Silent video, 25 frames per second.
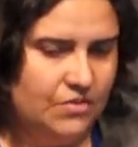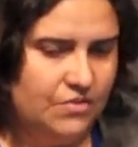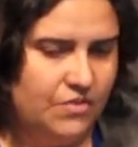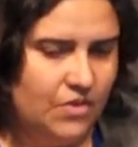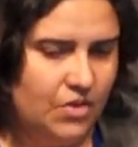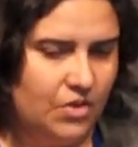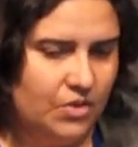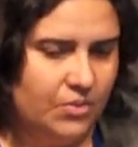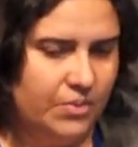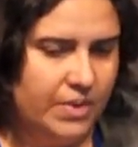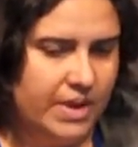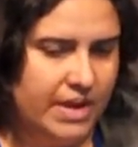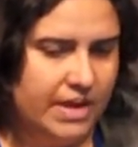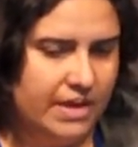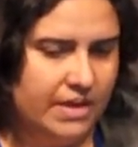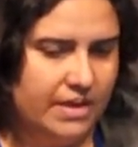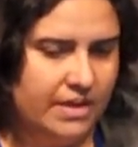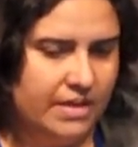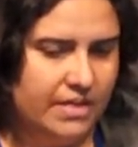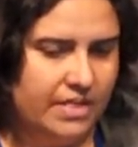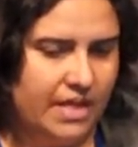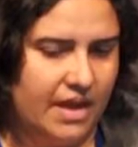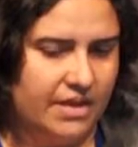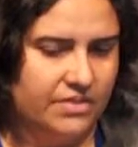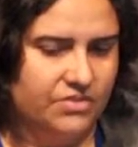
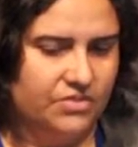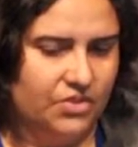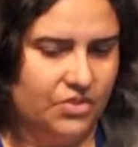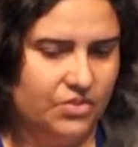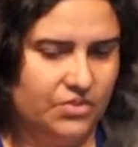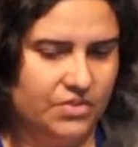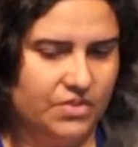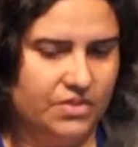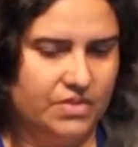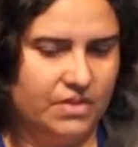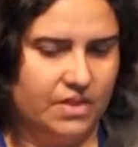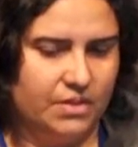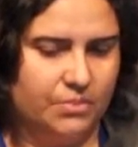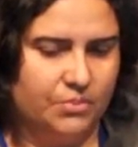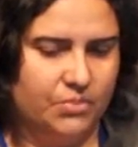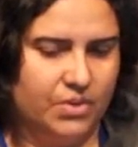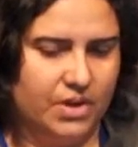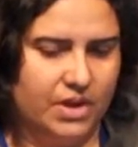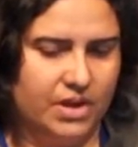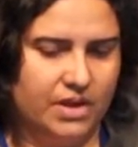following that dose, and